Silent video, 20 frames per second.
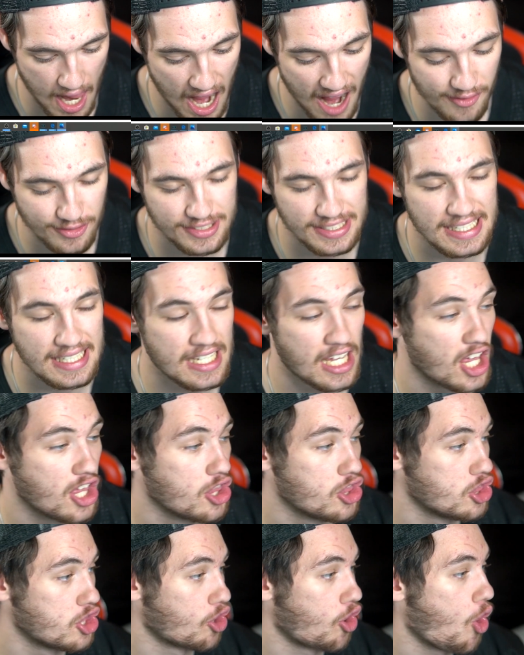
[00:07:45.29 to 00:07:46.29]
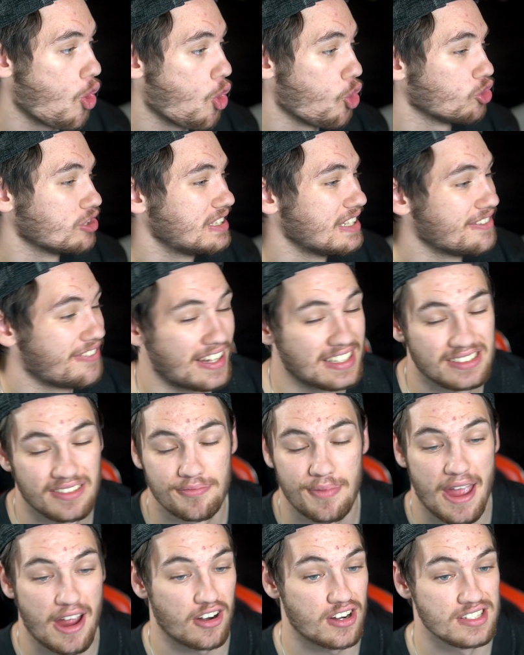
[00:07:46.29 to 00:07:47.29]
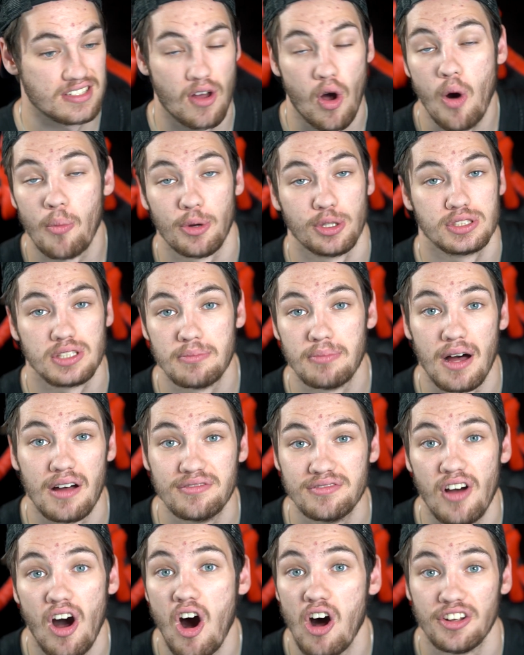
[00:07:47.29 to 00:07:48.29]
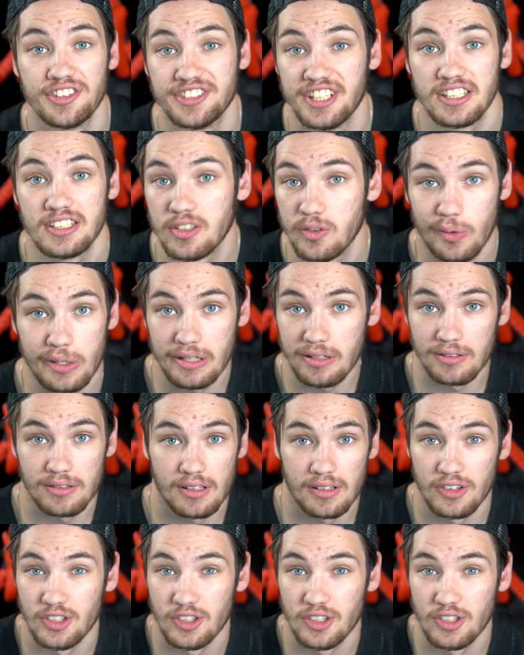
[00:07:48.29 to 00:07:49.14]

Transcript: Obviously, their whole defensive pair is almost above all six three.